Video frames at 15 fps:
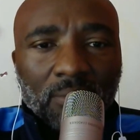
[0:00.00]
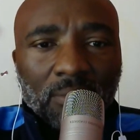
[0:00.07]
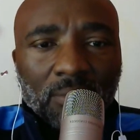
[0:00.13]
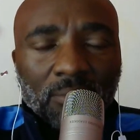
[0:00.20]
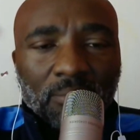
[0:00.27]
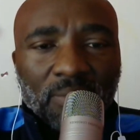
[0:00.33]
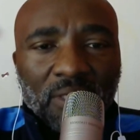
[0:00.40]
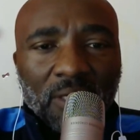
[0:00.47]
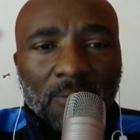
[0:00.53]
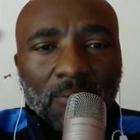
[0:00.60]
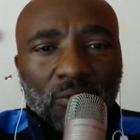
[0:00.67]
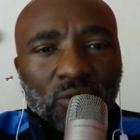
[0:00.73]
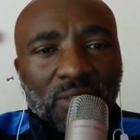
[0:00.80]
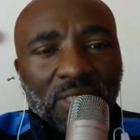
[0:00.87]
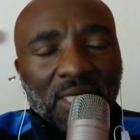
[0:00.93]
be able
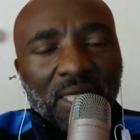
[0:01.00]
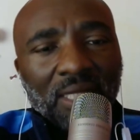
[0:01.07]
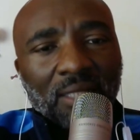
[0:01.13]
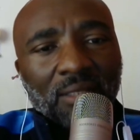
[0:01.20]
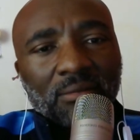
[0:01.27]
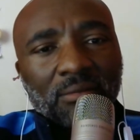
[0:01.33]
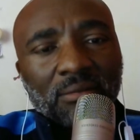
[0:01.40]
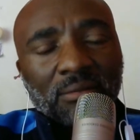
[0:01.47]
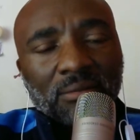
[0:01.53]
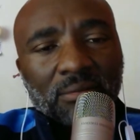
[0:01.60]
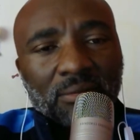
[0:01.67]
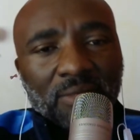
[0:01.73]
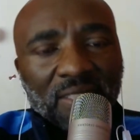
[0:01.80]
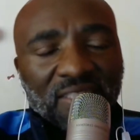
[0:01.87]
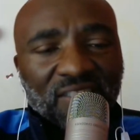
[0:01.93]
to tell
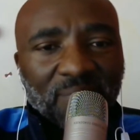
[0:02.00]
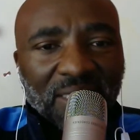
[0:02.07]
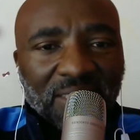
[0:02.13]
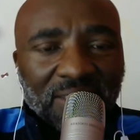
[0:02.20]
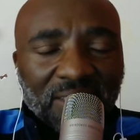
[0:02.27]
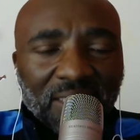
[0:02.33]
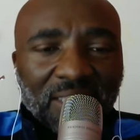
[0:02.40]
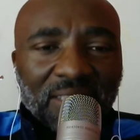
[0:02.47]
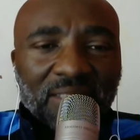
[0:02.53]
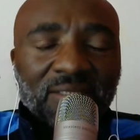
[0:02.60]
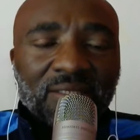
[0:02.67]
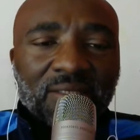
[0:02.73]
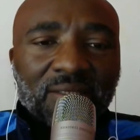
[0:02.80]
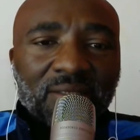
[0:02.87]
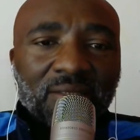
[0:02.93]
race
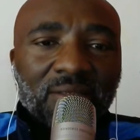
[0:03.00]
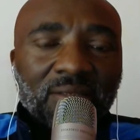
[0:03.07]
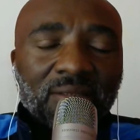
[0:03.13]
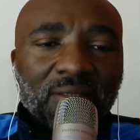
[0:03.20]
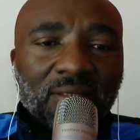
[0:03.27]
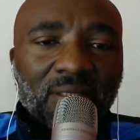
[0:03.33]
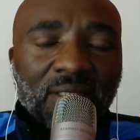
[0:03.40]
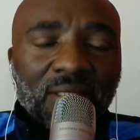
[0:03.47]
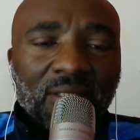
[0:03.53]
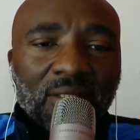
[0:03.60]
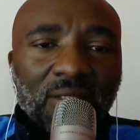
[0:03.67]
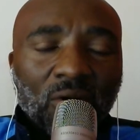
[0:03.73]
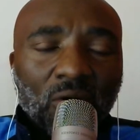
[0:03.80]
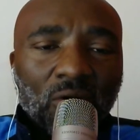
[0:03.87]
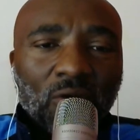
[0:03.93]
baiters and
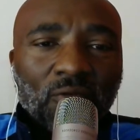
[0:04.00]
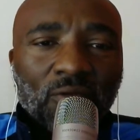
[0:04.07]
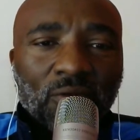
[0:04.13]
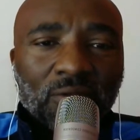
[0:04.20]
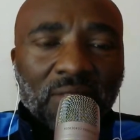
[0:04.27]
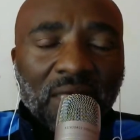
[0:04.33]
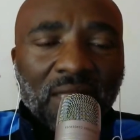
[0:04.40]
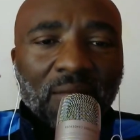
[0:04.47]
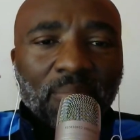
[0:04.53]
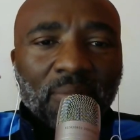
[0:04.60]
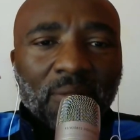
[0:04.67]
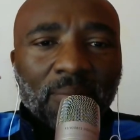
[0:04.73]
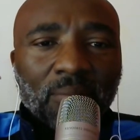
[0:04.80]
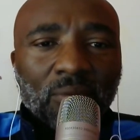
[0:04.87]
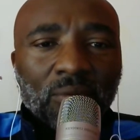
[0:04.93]
all of those other
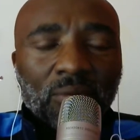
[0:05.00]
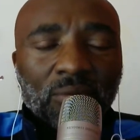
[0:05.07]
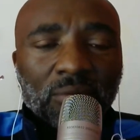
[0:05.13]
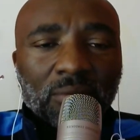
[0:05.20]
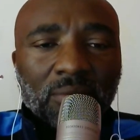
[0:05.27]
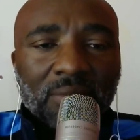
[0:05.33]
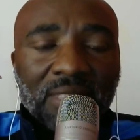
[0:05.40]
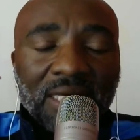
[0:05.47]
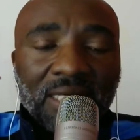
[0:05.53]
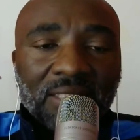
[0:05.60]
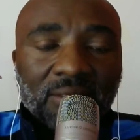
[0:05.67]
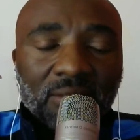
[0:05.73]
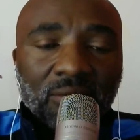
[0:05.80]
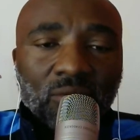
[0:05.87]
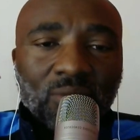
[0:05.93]
people
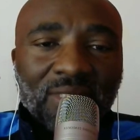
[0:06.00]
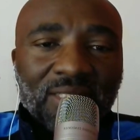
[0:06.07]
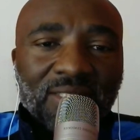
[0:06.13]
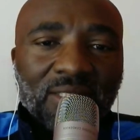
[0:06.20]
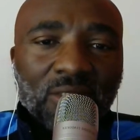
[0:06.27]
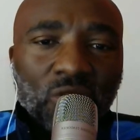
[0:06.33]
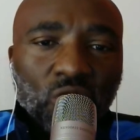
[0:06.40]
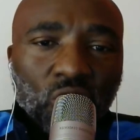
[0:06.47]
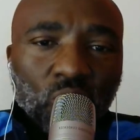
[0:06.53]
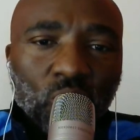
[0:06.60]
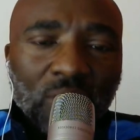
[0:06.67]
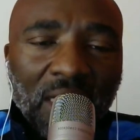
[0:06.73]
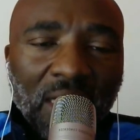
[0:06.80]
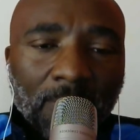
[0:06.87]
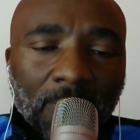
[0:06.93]
that you can still chew
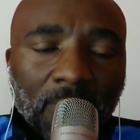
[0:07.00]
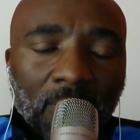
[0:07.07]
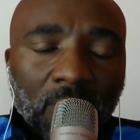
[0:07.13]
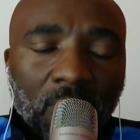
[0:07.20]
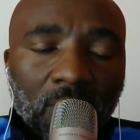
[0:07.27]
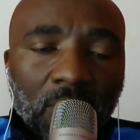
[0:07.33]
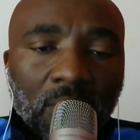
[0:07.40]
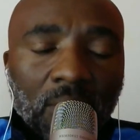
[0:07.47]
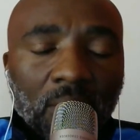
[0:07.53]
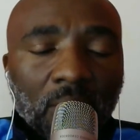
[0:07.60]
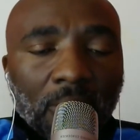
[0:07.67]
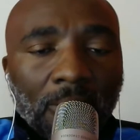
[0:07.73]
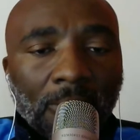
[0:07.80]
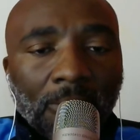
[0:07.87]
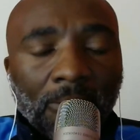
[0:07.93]
gum
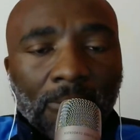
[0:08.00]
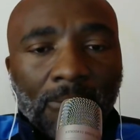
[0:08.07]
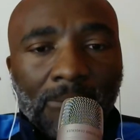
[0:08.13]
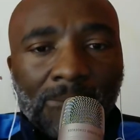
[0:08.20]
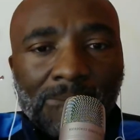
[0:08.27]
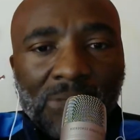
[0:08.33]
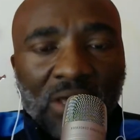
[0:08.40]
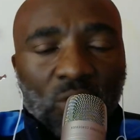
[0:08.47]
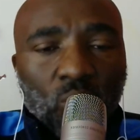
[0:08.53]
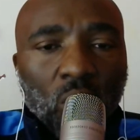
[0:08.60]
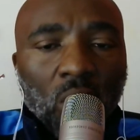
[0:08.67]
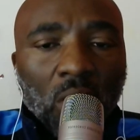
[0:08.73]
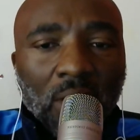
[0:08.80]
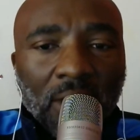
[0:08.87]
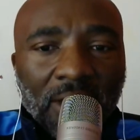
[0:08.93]
and
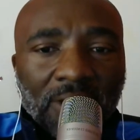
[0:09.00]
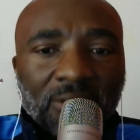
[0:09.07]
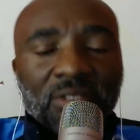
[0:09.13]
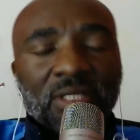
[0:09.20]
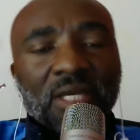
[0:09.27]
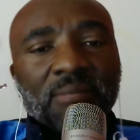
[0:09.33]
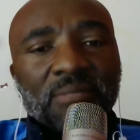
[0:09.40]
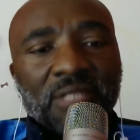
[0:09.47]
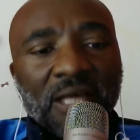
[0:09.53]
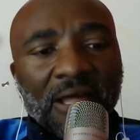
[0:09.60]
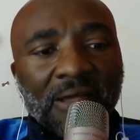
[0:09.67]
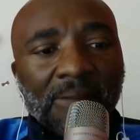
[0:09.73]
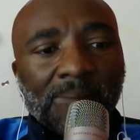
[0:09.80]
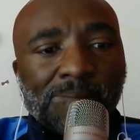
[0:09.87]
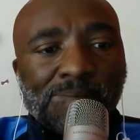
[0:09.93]
walk at the same
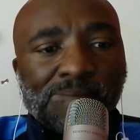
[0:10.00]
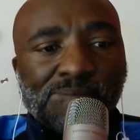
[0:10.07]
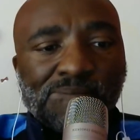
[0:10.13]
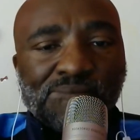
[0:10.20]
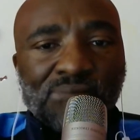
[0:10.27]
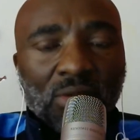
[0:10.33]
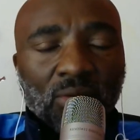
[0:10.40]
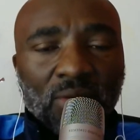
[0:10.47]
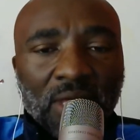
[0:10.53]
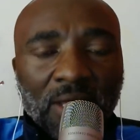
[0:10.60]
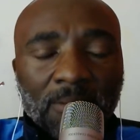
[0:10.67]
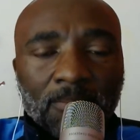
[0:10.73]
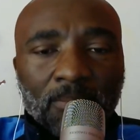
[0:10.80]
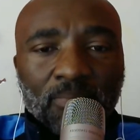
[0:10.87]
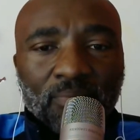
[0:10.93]
time.
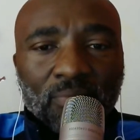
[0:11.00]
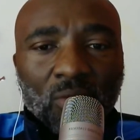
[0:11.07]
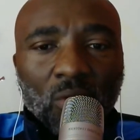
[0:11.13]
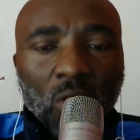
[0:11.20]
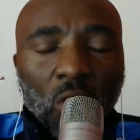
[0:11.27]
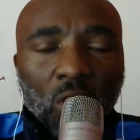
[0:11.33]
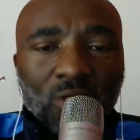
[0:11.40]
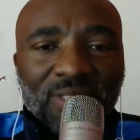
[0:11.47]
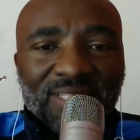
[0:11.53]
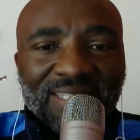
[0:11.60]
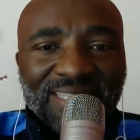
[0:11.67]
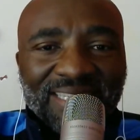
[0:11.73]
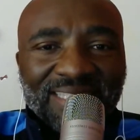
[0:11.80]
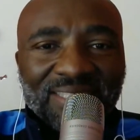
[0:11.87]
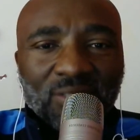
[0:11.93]
Okay? All these
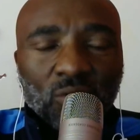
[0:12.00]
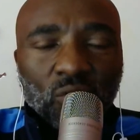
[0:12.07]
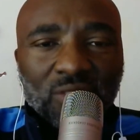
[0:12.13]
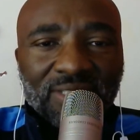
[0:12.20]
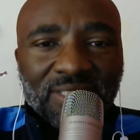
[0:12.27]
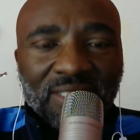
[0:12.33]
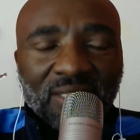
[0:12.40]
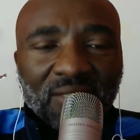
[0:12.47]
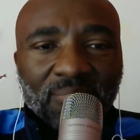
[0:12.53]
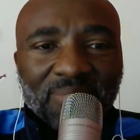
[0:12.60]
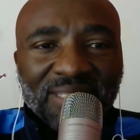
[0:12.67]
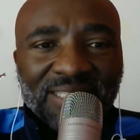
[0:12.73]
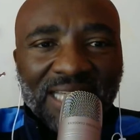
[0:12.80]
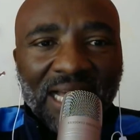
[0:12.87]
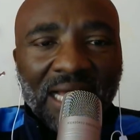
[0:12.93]
things could still be
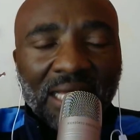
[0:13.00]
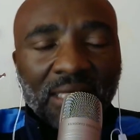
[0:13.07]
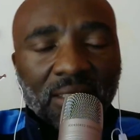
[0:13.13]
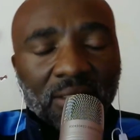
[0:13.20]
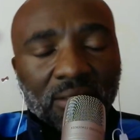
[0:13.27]
done.